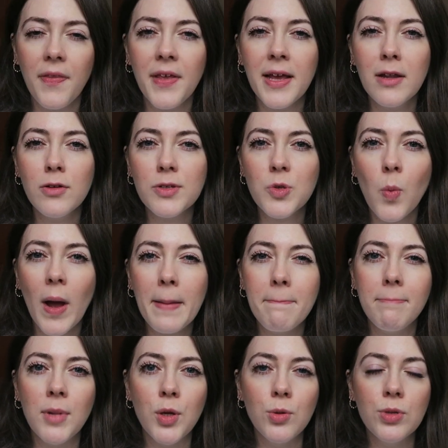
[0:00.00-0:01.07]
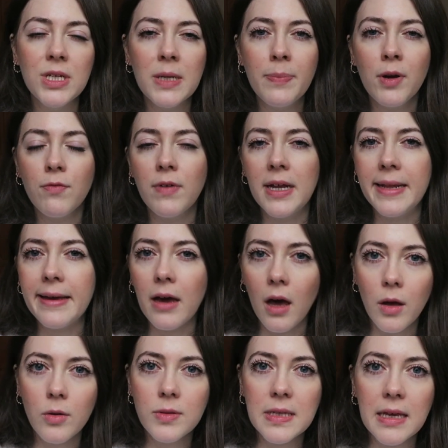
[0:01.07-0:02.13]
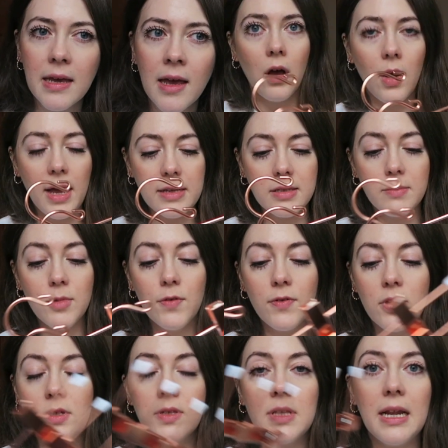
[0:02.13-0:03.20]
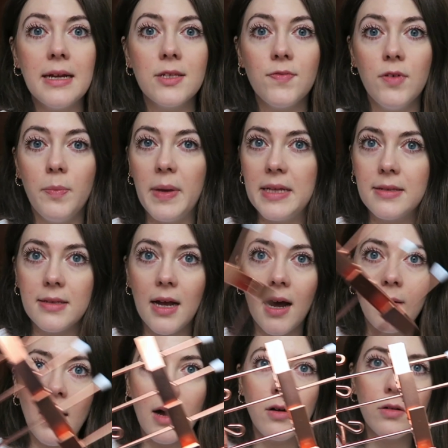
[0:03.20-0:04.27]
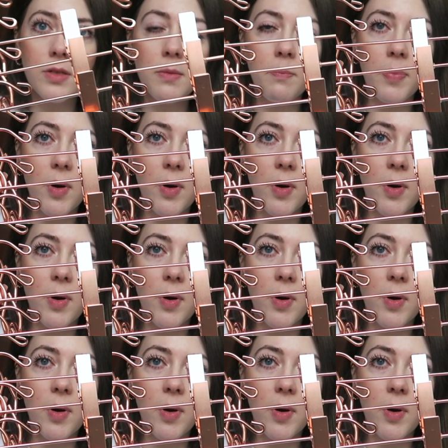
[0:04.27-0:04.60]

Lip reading: think it looks quite moody but really cozy. Okay, so moving on to the last few bits now. I got some